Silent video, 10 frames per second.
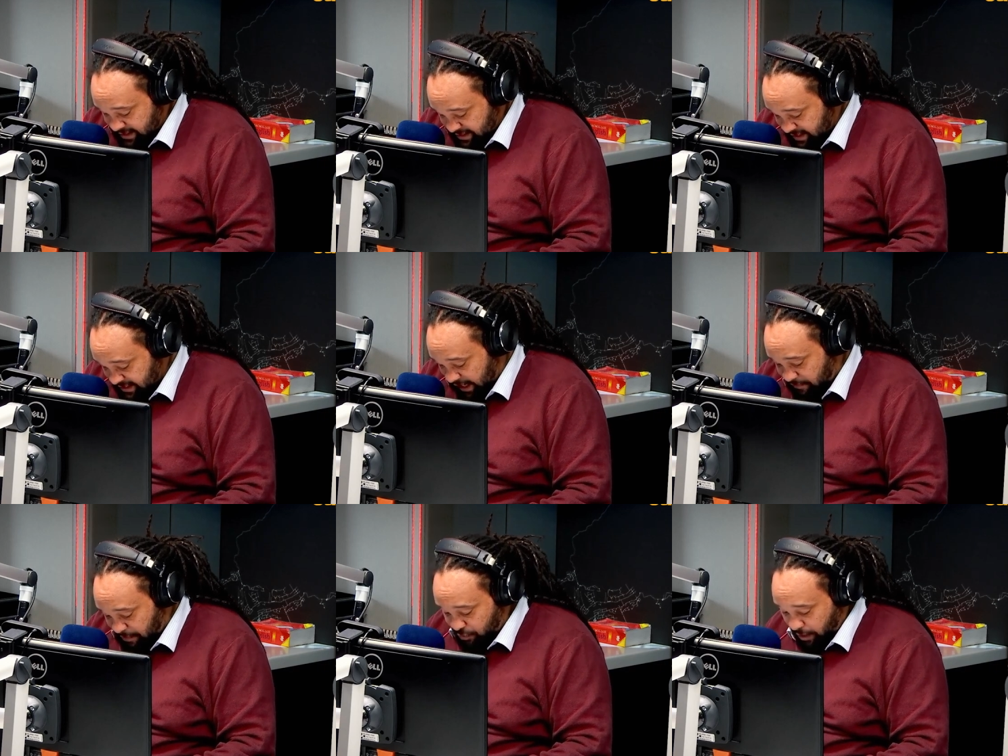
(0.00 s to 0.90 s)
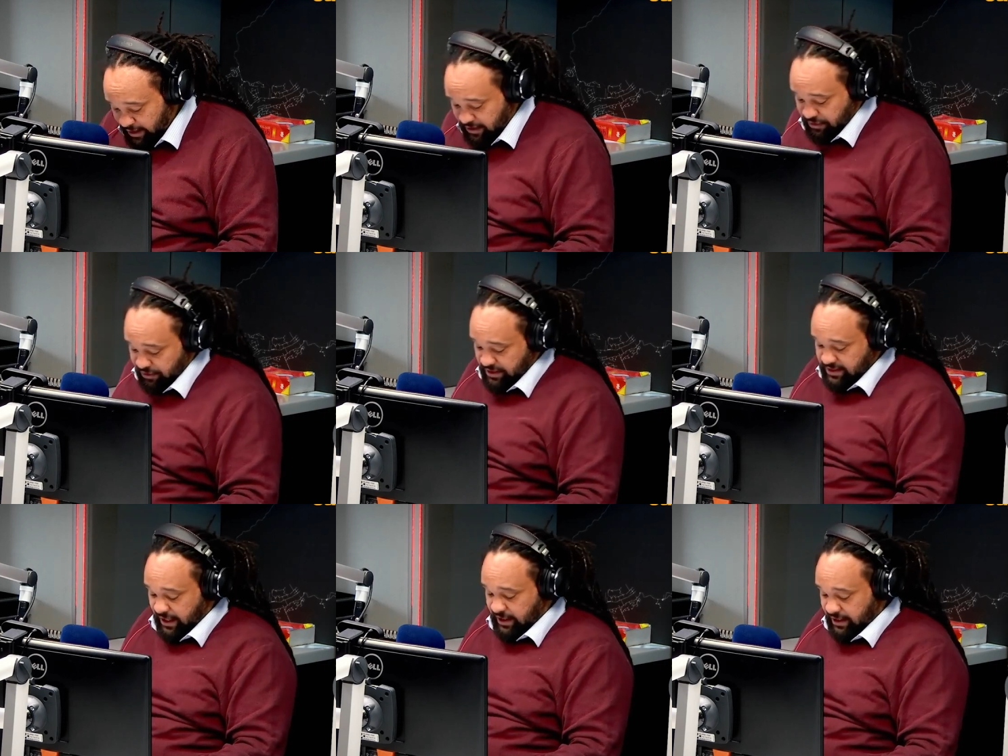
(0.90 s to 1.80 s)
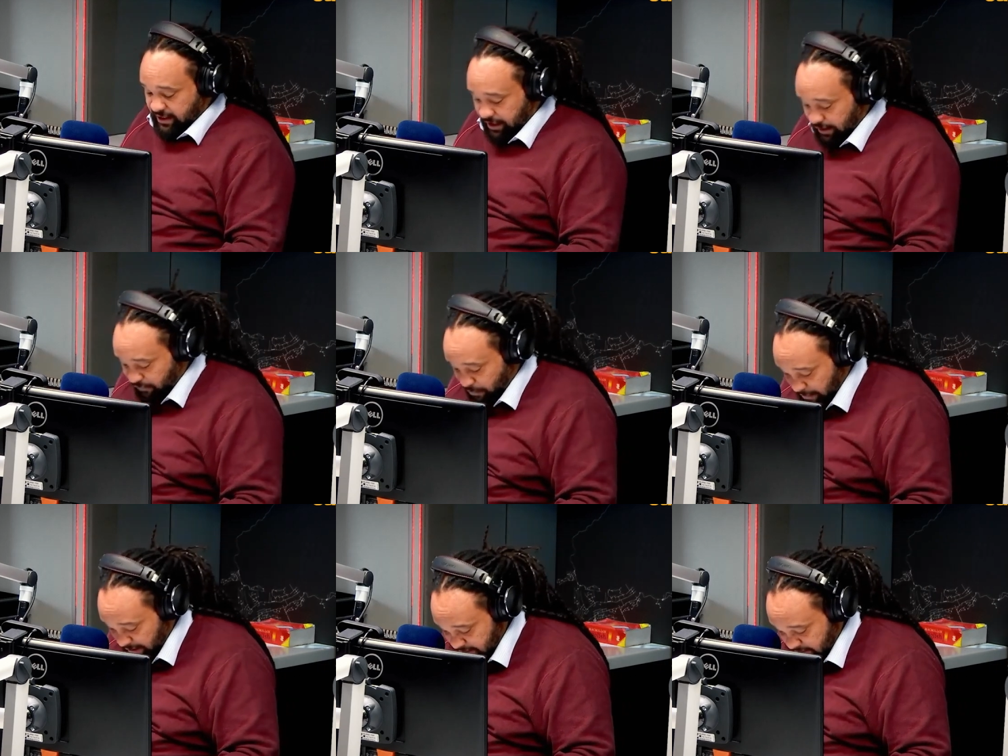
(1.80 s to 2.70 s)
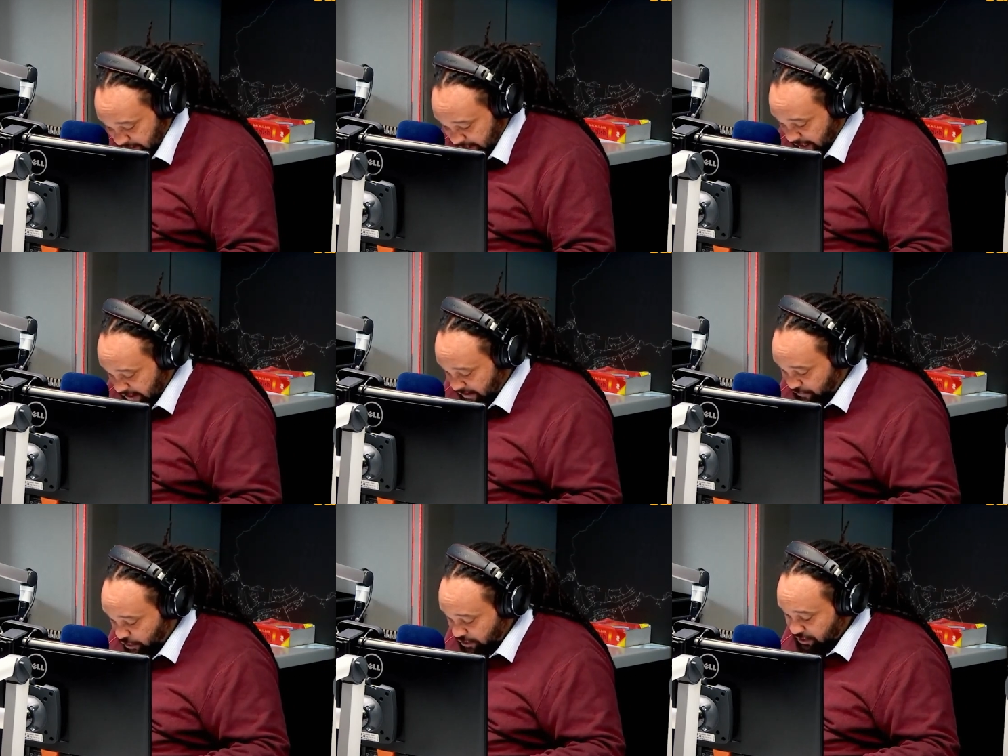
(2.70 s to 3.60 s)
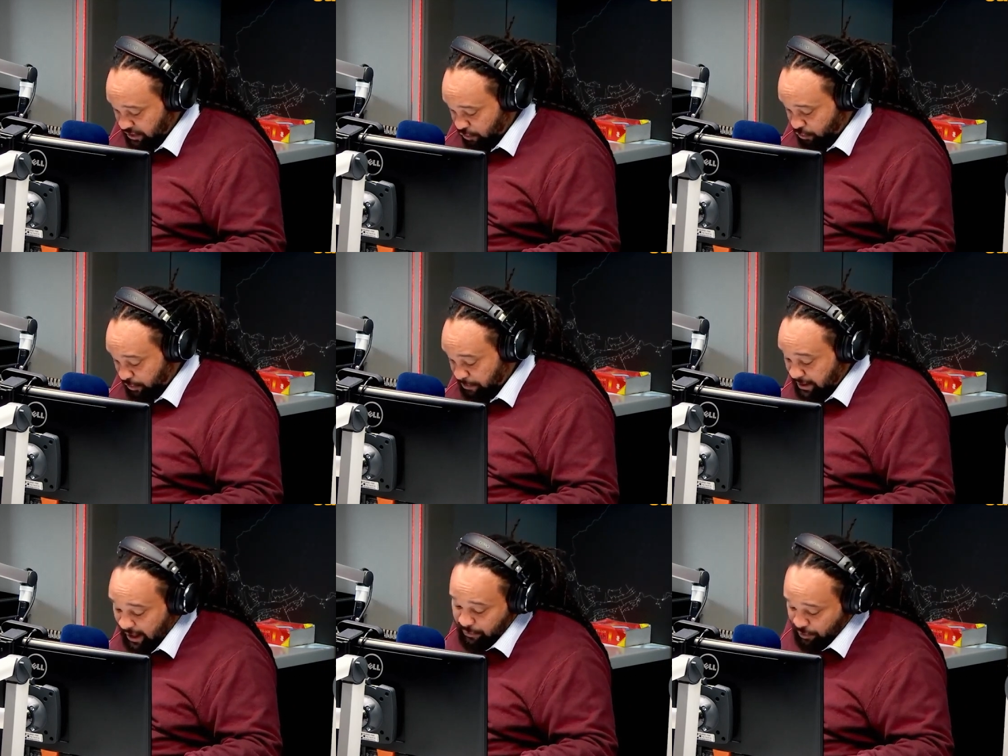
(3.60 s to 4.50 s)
He says, I've been writing to the state attorney for months and I've gotten no reply.